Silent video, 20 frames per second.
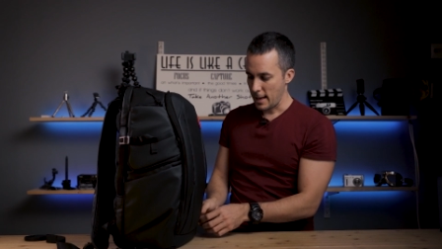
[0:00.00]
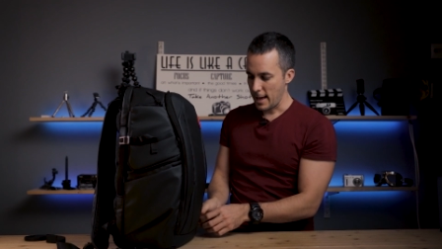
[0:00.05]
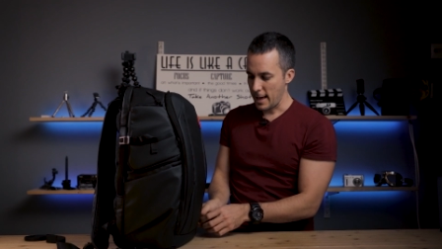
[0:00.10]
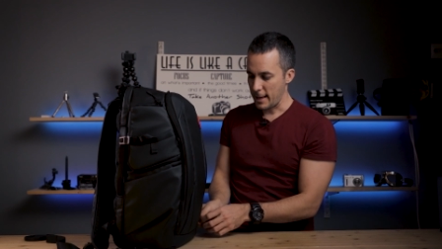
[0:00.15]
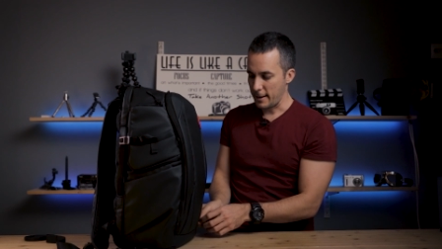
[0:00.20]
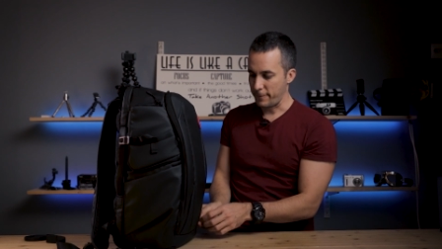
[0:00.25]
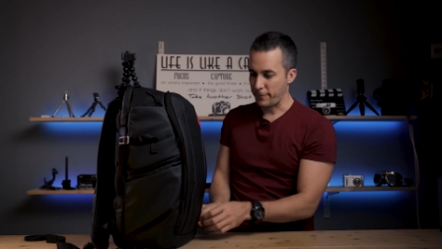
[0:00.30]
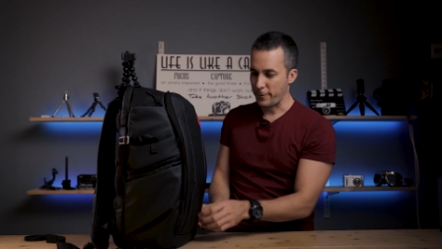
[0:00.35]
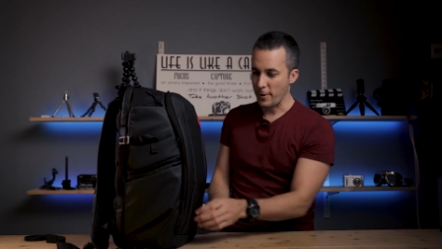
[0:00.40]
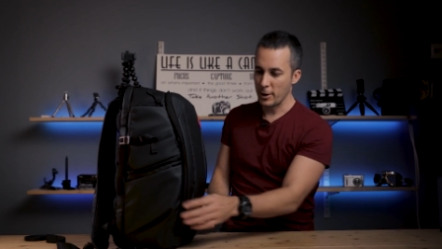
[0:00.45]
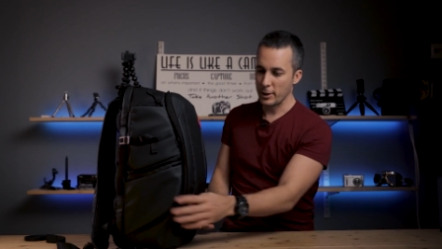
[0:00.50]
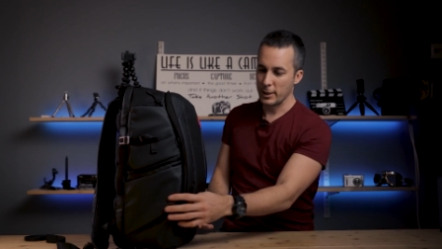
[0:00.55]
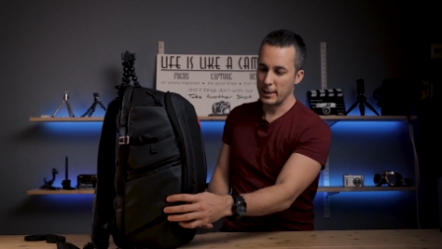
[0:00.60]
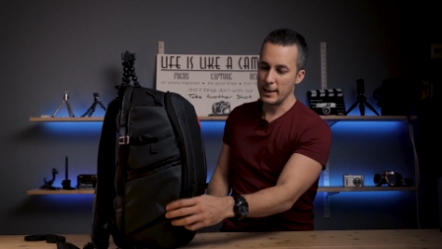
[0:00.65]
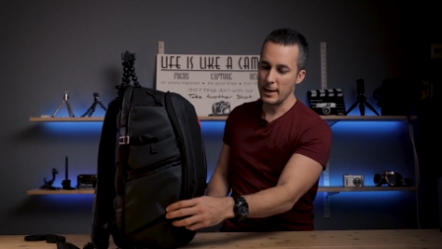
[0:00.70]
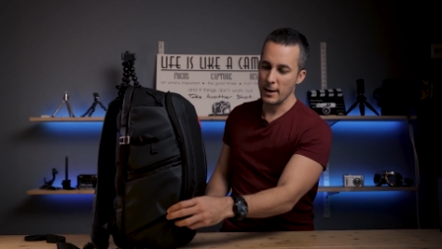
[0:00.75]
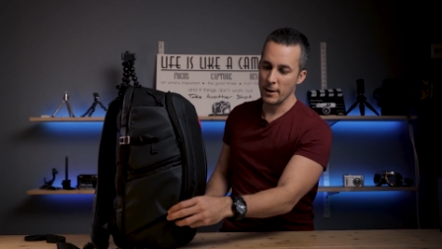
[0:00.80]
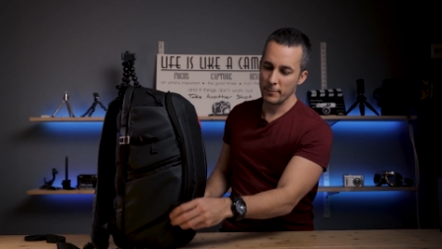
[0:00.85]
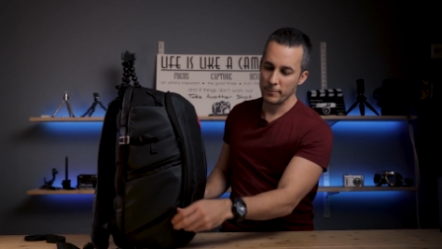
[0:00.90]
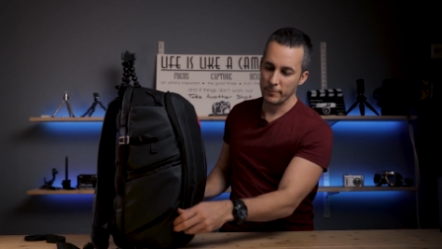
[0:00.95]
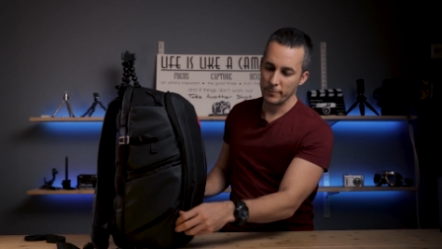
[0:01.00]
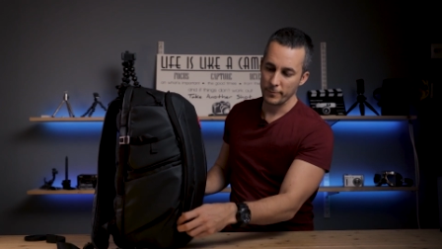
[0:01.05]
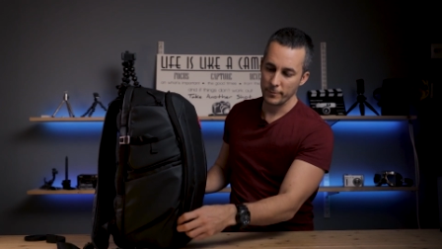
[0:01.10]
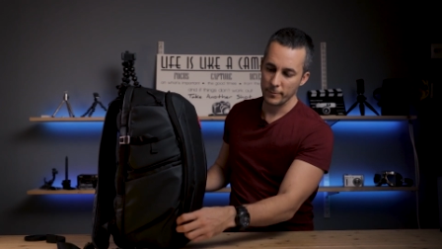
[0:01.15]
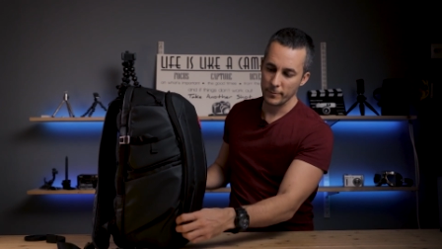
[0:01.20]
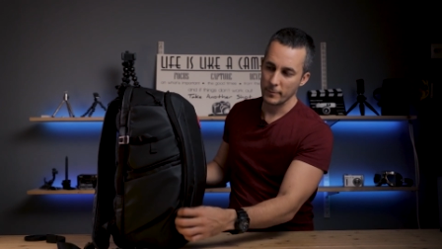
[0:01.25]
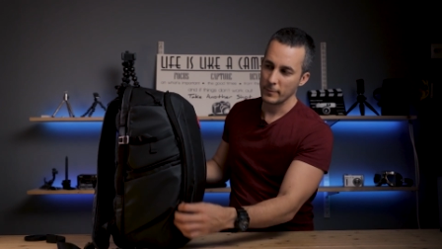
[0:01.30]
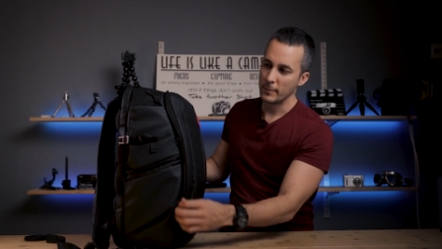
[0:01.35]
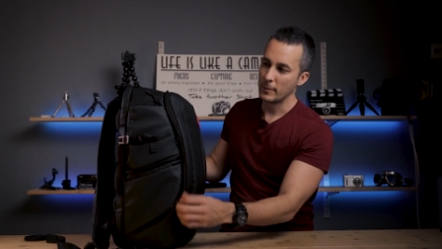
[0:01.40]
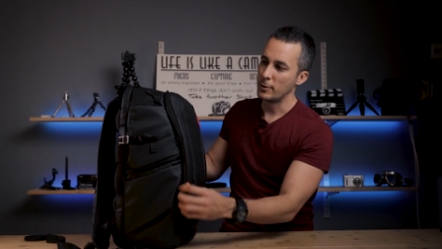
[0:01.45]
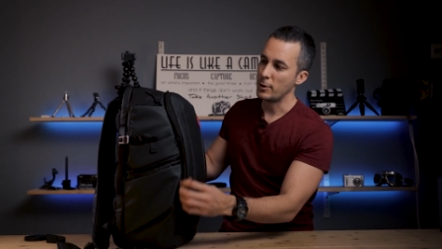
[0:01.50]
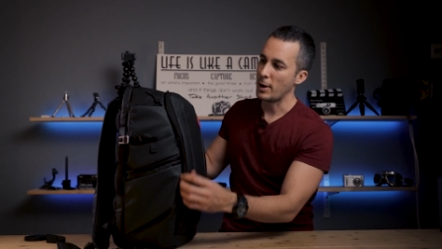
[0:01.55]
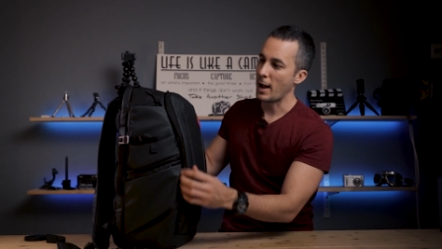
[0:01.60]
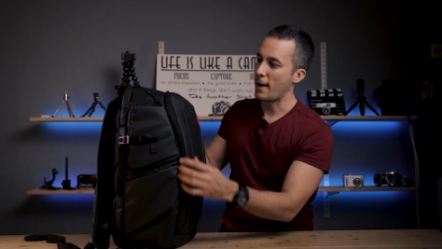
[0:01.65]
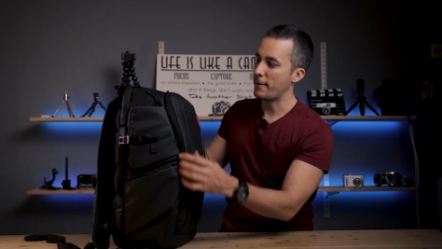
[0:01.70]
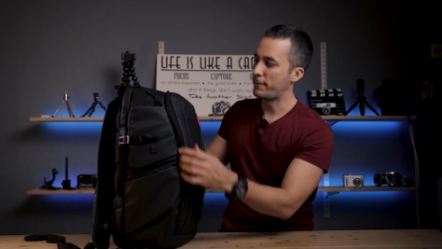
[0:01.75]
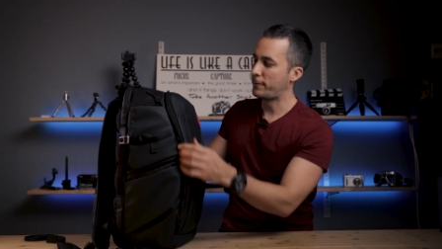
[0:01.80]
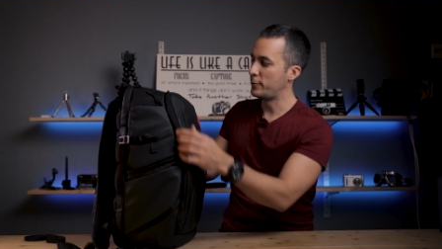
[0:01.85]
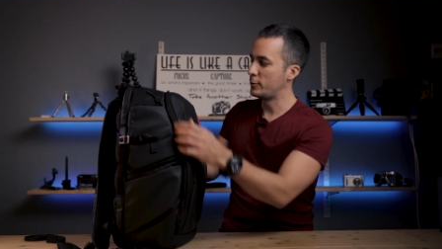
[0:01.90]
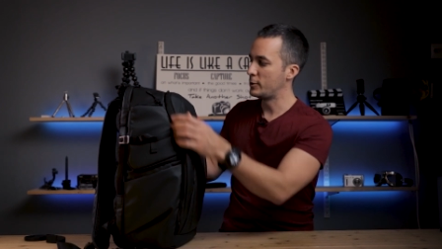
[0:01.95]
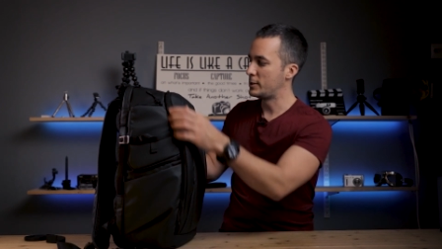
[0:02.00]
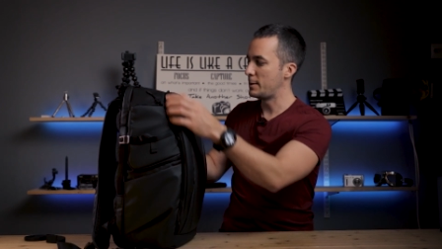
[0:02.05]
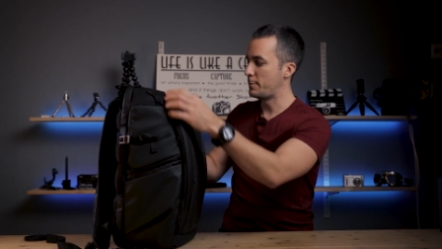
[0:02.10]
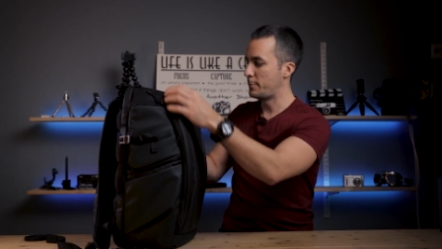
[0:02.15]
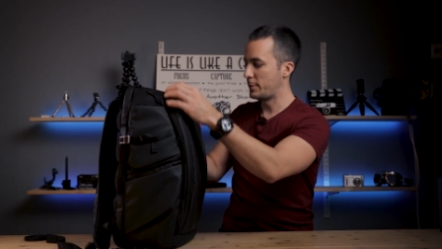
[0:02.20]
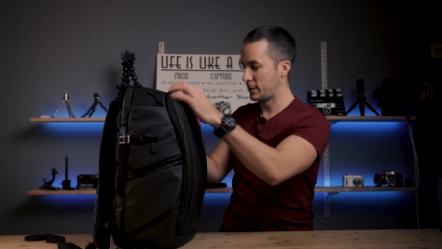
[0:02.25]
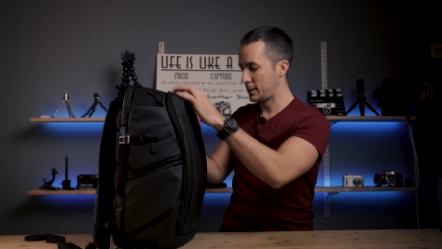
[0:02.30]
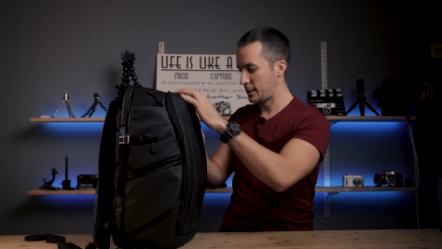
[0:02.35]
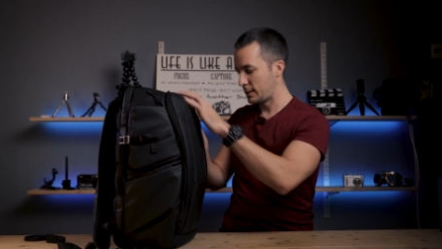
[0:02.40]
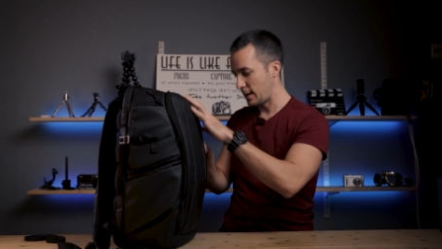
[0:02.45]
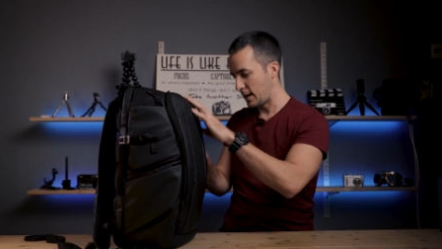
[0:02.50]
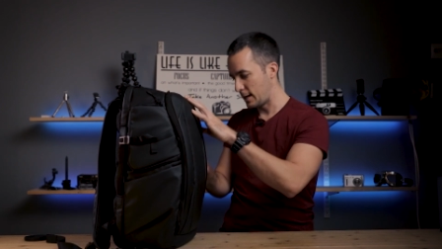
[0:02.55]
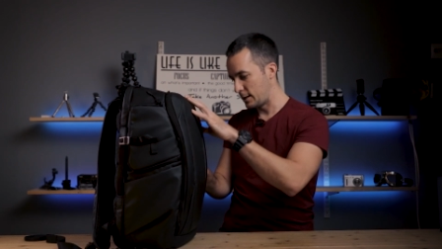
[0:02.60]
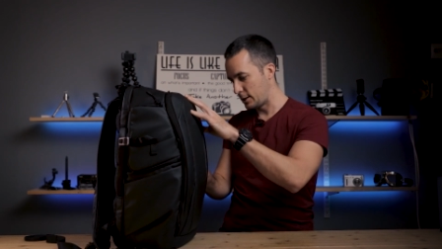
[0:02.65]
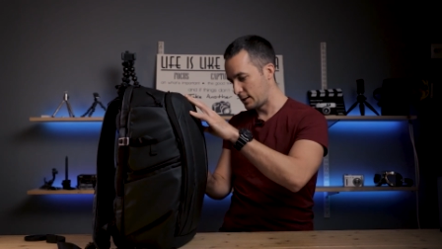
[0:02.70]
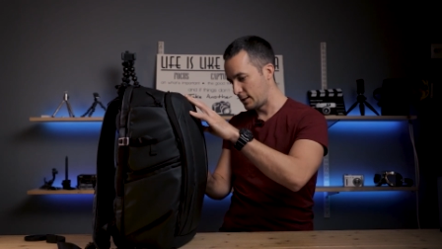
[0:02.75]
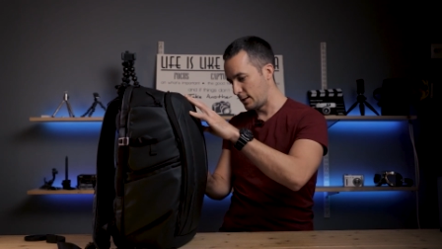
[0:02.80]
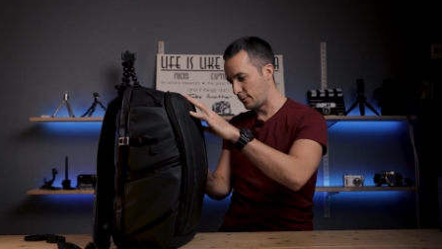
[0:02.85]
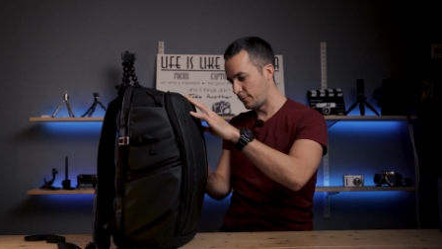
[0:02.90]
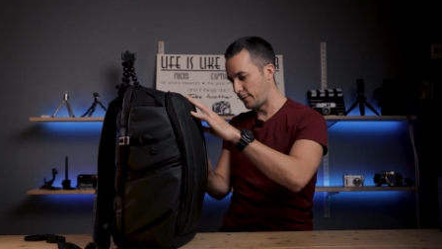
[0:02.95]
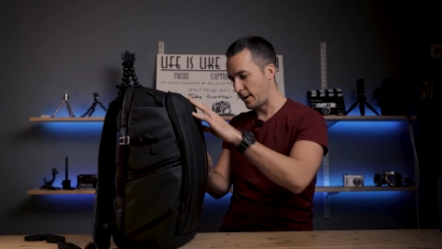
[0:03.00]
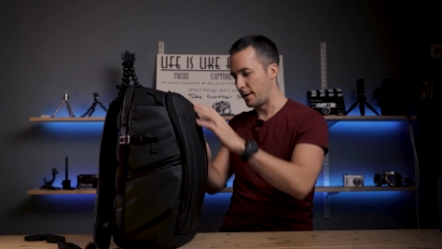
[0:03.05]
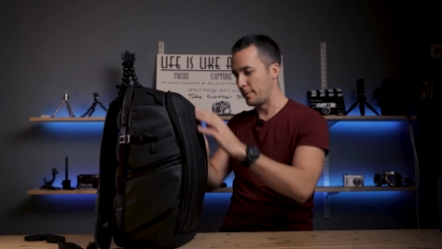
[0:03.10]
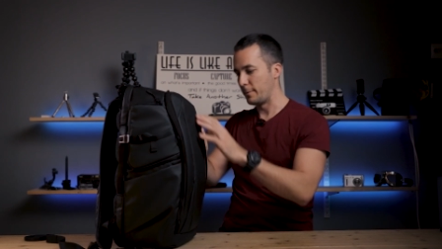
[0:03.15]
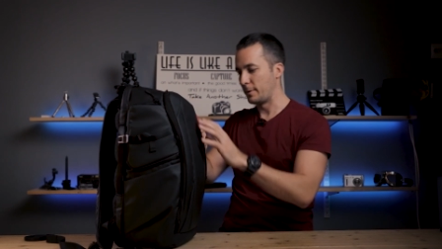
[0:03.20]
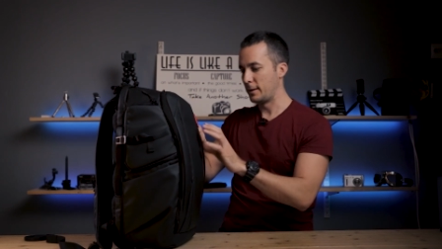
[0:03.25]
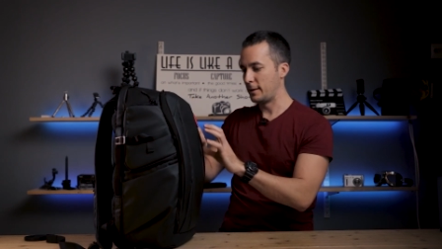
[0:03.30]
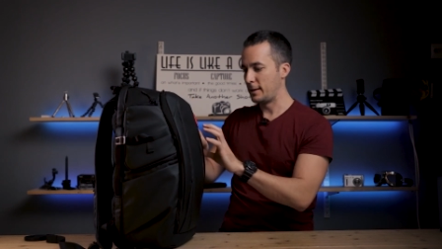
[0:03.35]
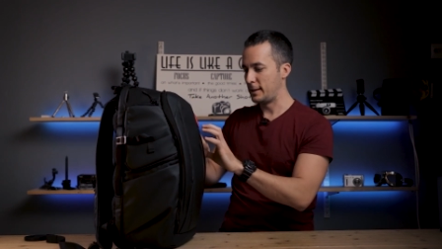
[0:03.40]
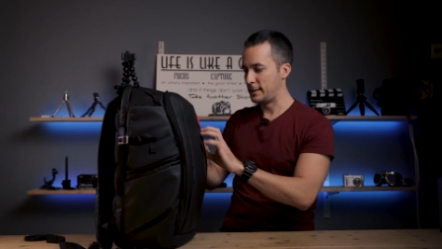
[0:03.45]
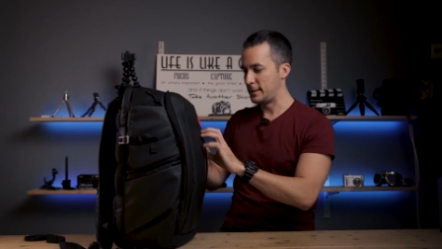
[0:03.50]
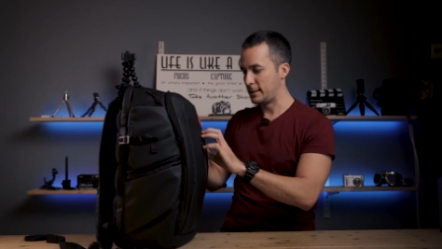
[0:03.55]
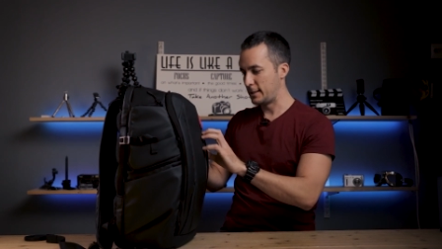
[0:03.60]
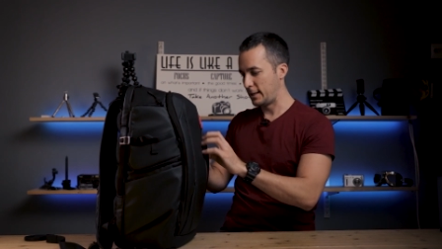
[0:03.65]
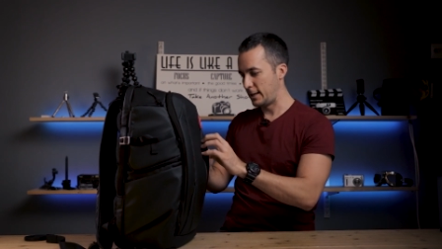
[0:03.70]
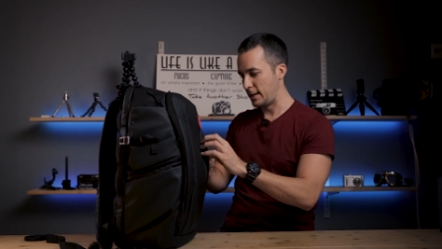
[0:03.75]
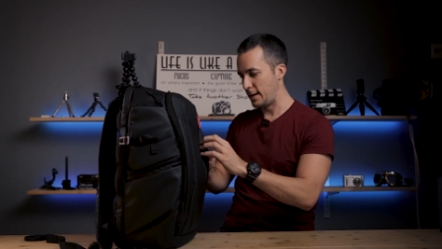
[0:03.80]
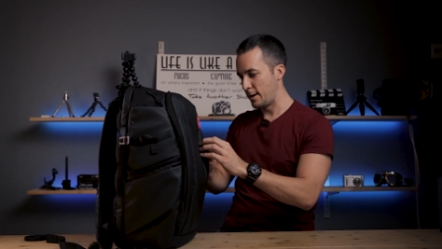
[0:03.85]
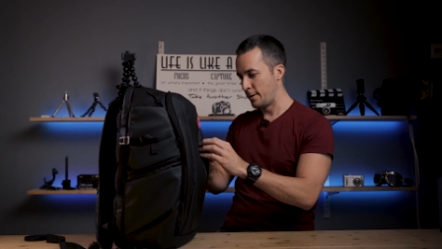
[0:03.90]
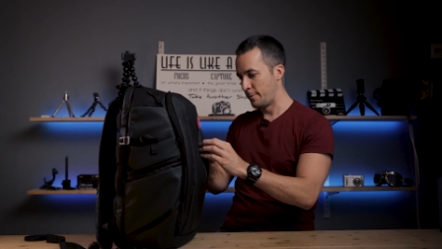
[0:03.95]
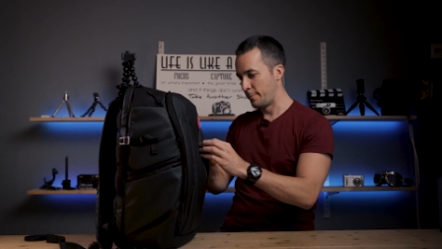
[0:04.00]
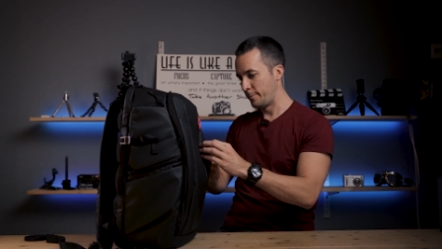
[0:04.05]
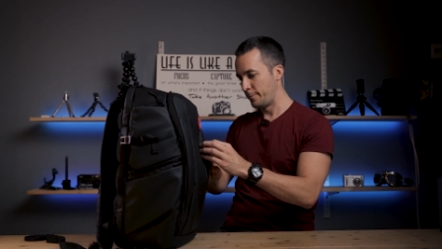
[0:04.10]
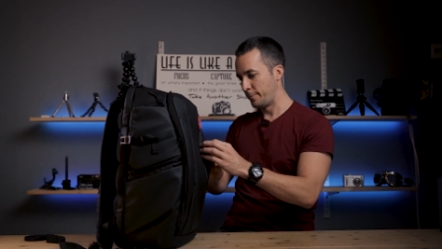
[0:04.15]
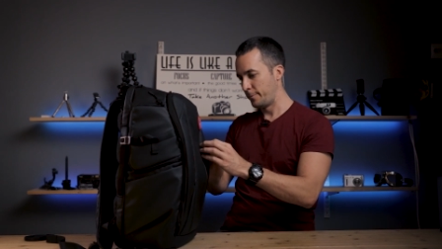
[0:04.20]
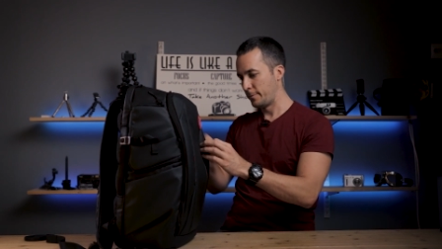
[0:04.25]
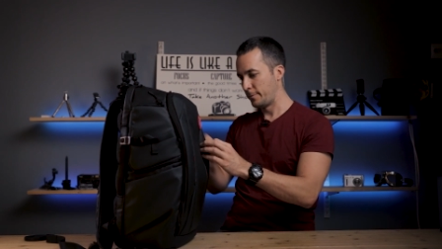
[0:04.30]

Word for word: at the front here you have few zippers. I just need to find it's here.